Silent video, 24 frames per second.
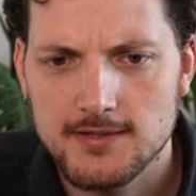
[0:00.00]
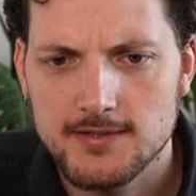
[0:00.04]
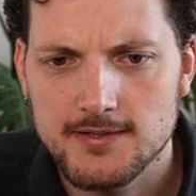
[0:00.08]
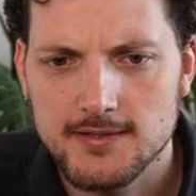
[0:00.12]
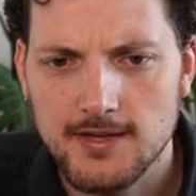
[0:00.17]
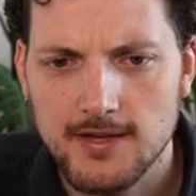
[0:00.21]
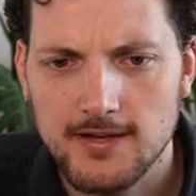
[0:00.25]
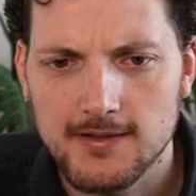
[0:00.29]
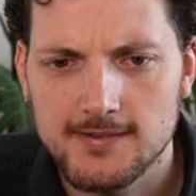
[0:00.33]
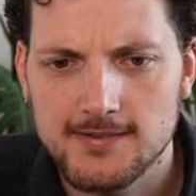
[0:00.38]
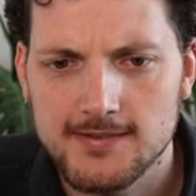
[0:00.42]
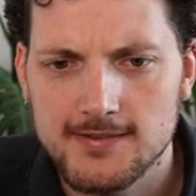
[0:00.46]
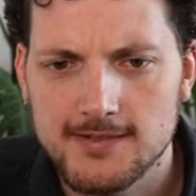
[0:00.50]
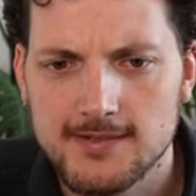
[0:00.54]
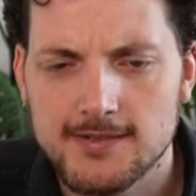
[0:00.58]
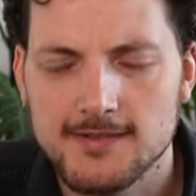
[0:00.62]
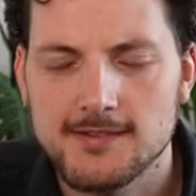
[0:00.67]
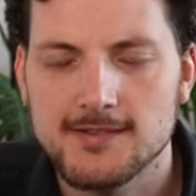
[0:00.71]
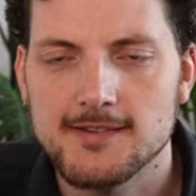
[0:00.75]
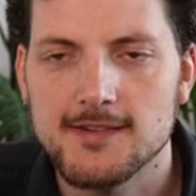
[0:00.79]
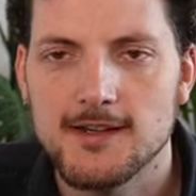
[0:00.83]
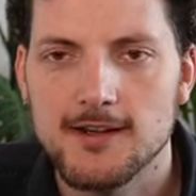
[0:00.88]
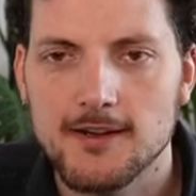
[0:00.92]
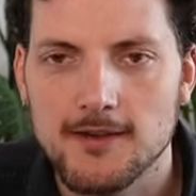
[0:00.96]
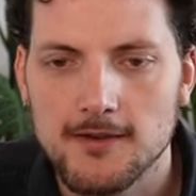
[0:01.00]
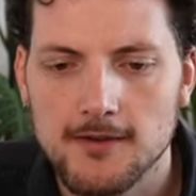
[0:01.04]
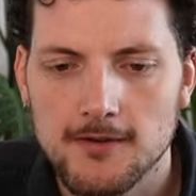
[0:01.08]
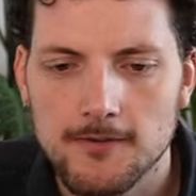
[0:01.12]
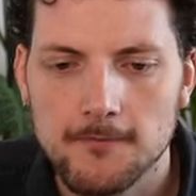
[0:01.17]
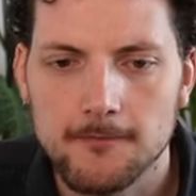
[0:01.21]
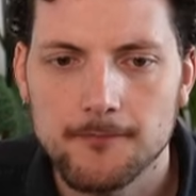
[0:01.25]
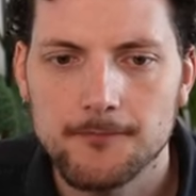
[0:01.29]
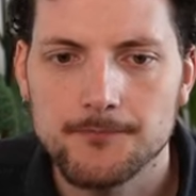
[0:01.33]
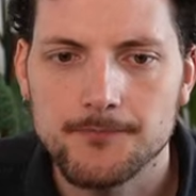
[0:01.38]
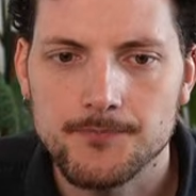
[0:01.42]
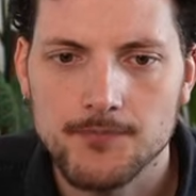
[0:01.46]
DAISY is
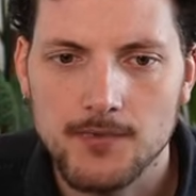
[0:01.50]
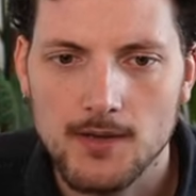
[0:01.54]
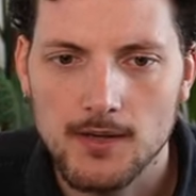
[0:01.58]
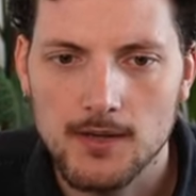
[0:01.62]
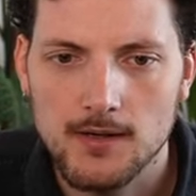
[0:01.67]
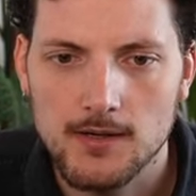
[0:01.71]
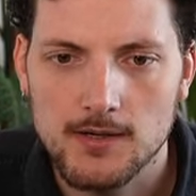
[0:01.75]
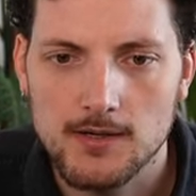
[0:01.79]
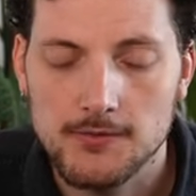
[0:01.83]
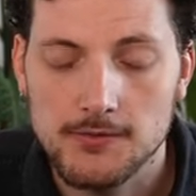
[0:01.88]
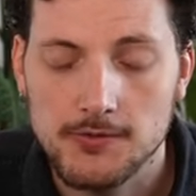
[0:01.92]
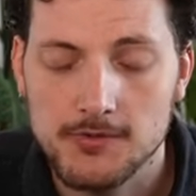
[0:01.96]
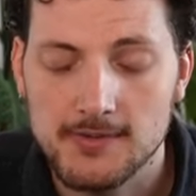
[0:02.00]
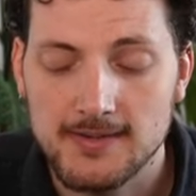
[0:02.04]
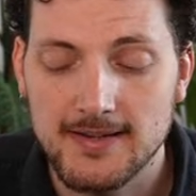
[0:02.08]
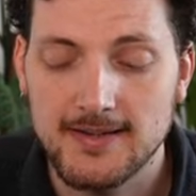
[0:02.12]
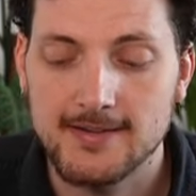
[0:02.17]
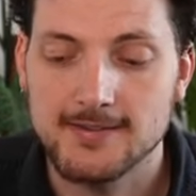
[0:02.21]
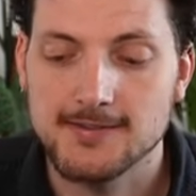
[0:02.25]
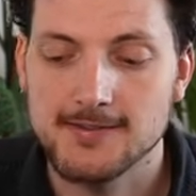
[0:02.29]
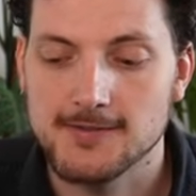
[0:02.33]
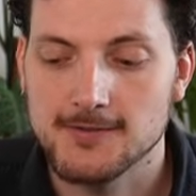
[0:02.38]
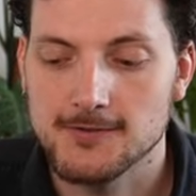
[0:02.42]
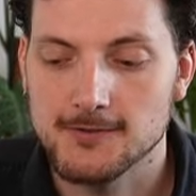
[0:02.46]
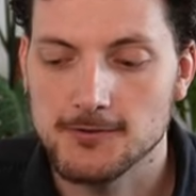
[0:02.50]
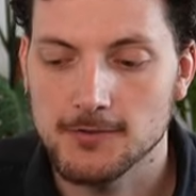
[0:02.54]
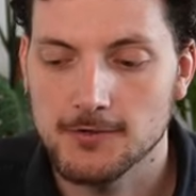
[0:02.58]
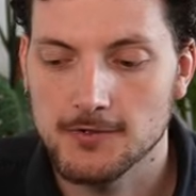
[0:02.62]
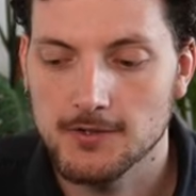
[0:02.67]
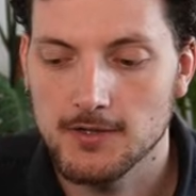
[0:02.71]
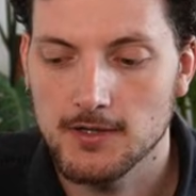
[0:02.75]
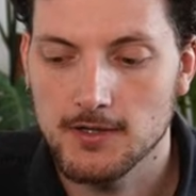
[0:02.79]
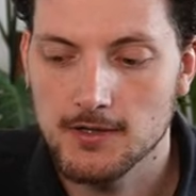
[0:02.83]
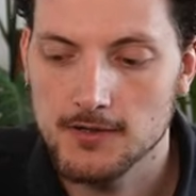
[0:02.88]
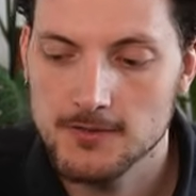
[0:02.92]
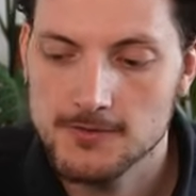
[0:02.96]
then gives us access to
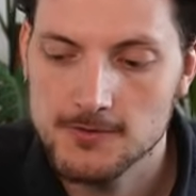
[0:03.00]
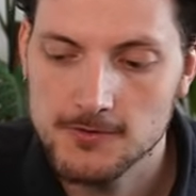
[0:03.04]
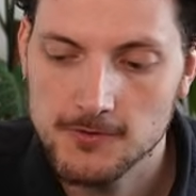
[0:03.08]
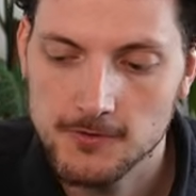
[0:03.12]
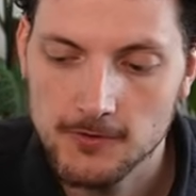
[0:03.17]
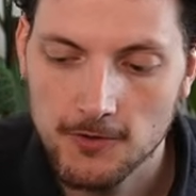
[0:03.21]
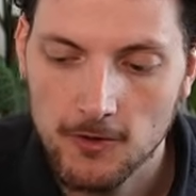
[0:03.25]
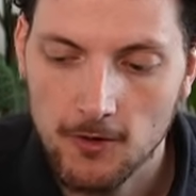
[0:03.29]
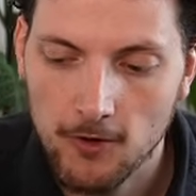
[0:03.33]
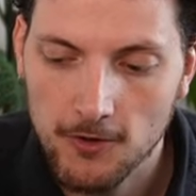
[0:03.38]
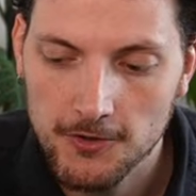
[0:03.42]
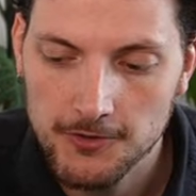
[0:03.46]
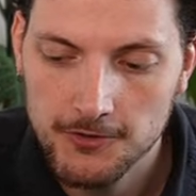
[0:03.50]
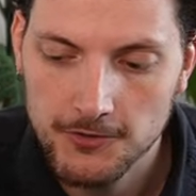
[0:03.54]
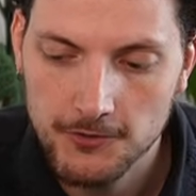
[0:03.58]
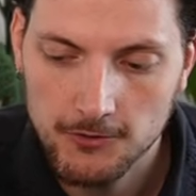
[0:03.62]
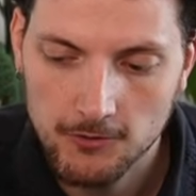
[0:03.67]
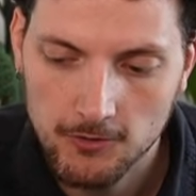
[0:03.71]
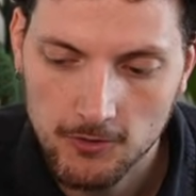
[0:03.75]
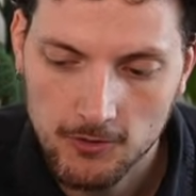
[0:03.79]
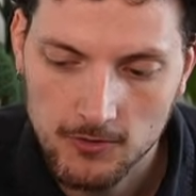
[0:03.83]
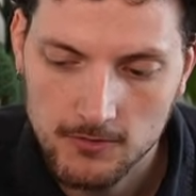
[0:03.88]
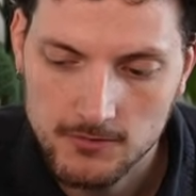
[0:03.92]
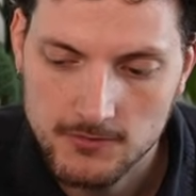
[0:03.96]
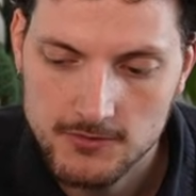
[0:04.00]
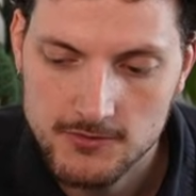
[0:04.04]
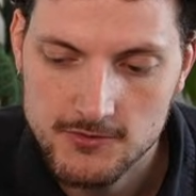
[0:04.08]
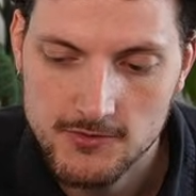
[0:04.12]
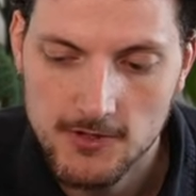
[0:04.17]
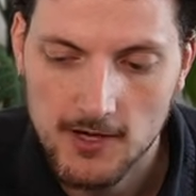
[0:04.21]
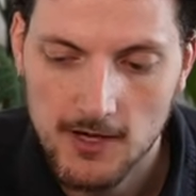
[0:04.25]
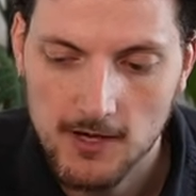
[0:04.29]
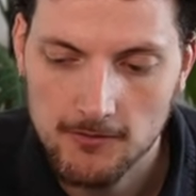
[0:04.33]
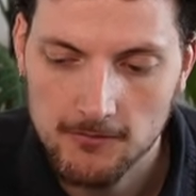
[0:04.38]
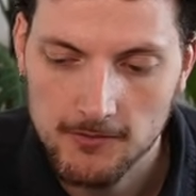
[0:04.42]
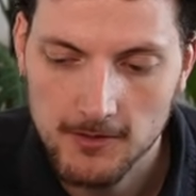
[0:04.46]
the audio
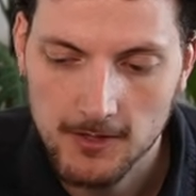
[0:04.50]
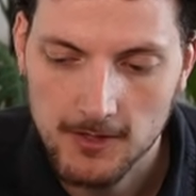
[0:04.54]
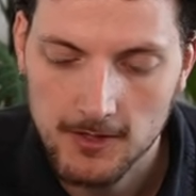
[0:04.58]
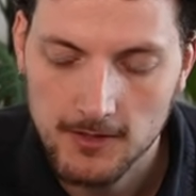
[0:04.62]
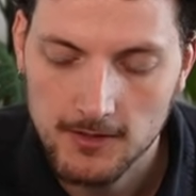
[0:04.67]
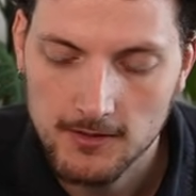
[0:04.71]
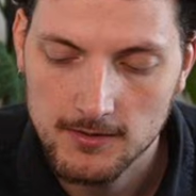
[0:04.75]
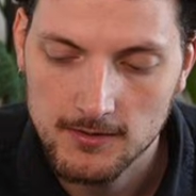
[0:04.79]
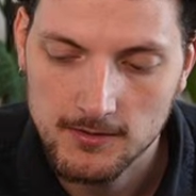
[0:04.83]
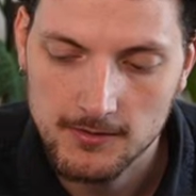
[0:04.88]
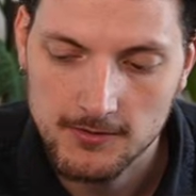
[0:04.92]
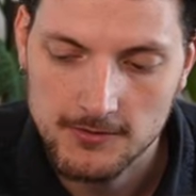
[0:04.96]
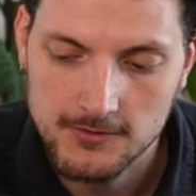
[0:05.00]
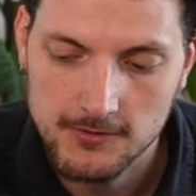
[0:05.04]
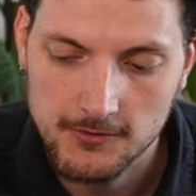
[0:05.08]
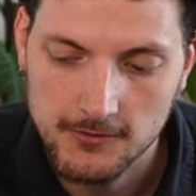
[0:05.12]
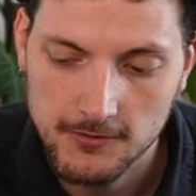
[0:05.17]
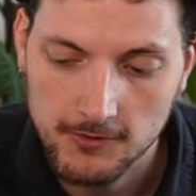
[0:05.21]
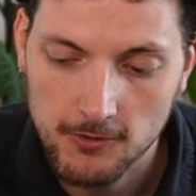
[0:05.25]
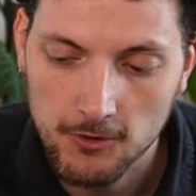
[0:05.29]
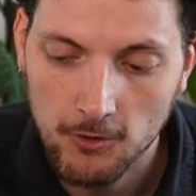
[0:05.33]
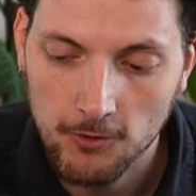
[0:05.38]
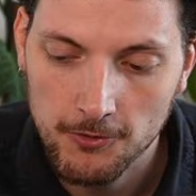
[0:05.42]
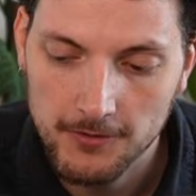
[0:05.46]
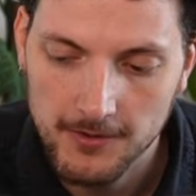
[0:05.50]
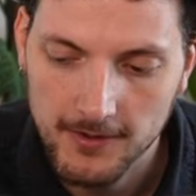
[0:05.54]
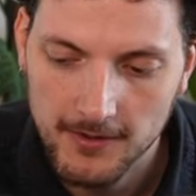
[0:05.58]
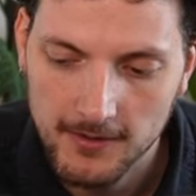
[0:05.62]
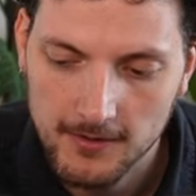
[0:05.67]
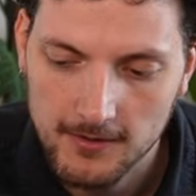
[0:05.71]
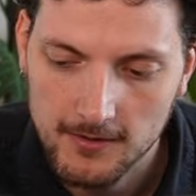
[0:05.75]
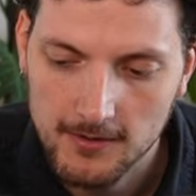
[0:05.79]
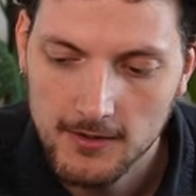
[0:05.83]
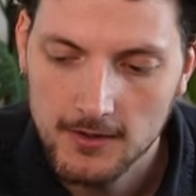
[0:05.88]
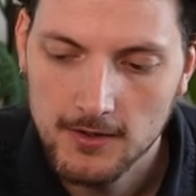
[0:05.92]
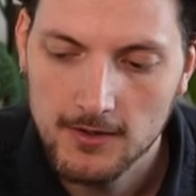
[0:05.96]
driver, to the
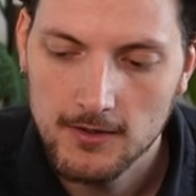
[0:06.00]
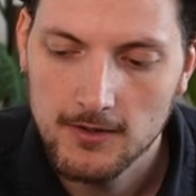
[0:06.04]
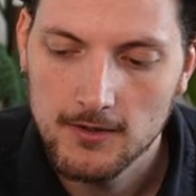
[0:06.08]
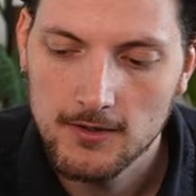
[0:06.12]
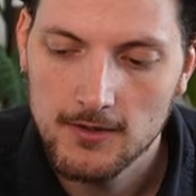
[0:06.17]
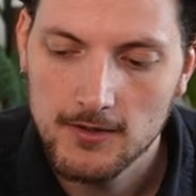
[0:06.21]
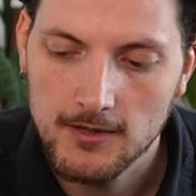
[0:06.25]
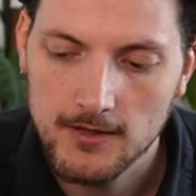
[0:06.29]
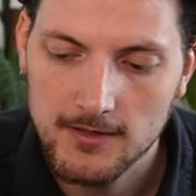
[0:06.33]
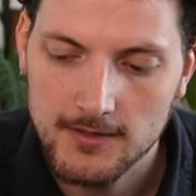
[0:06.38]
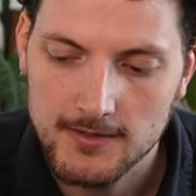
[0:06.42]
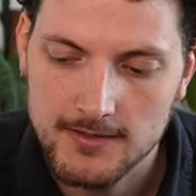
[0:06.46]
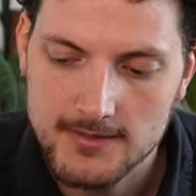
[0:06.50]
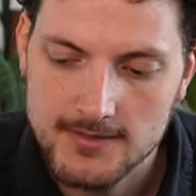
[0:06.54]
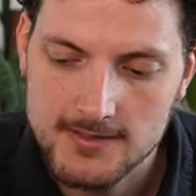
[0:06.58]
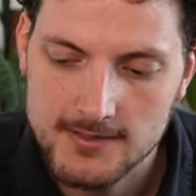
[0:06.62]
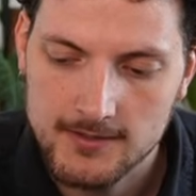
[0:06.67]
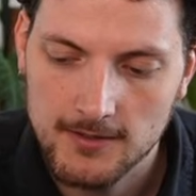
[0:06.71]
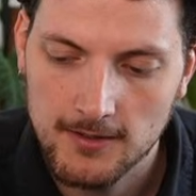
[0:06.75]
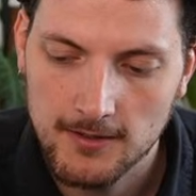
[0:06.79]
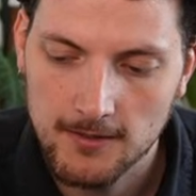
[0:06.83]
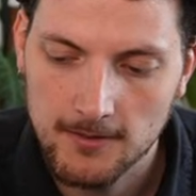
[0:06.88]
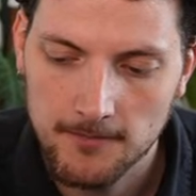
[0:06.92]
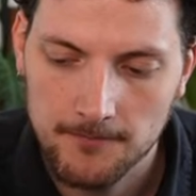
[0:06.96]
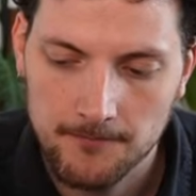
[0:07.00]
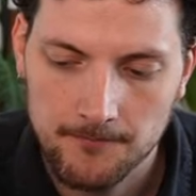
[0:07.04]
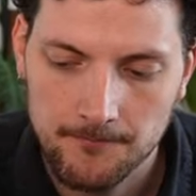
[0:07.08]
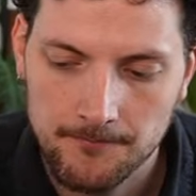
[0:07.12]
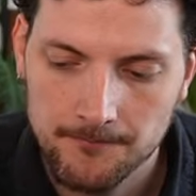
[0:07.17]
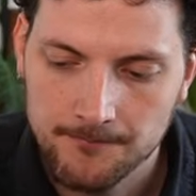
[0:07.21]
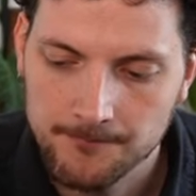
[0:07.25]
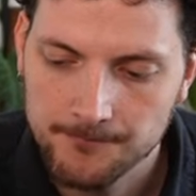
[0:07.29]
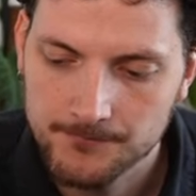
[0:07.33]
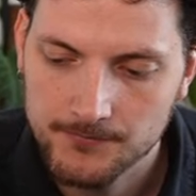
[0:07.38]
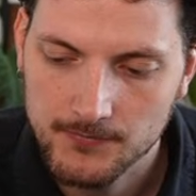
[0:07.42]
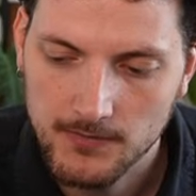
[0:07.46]
codec, and
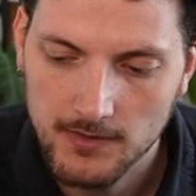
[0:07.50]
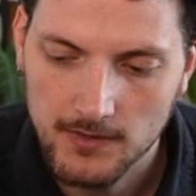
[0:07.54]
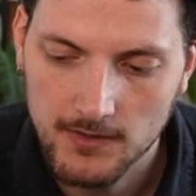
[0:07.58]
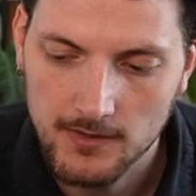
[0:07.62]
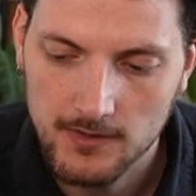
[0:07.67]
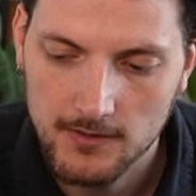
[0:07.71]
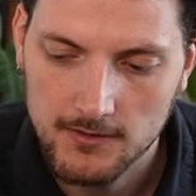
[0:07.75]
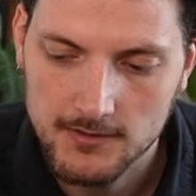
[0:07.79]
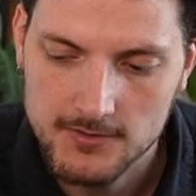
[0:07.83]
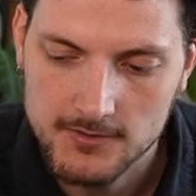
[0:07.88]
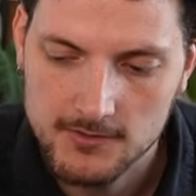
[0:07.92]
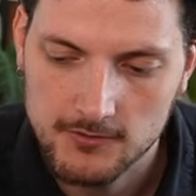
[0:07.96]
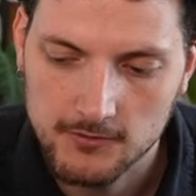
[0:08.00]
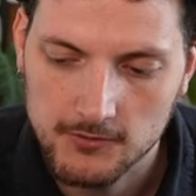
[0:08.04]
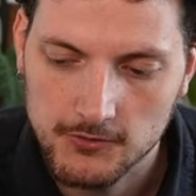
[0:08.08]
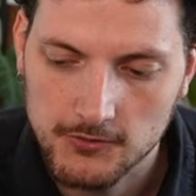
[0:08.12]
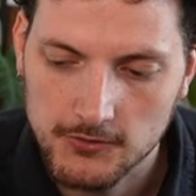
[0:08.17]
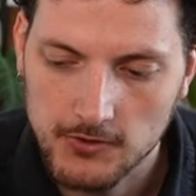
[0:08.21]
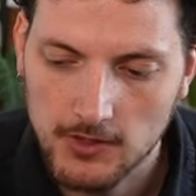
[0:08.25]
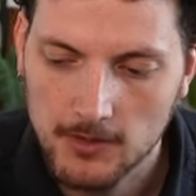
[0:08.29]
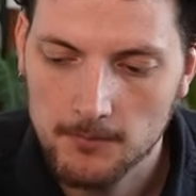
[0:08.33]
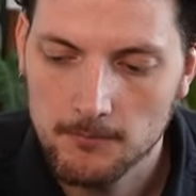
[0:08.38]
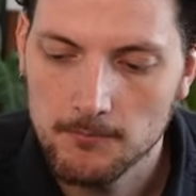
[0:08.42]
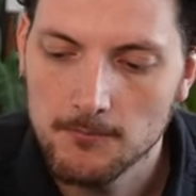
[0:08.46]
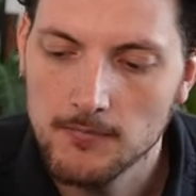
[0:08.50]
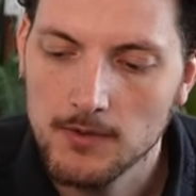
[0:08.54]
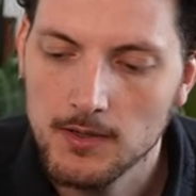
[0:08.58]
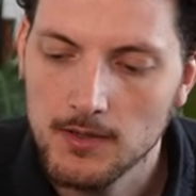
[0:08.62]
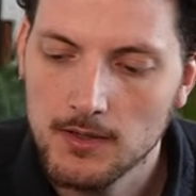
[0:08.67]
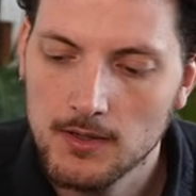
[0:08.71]
to some.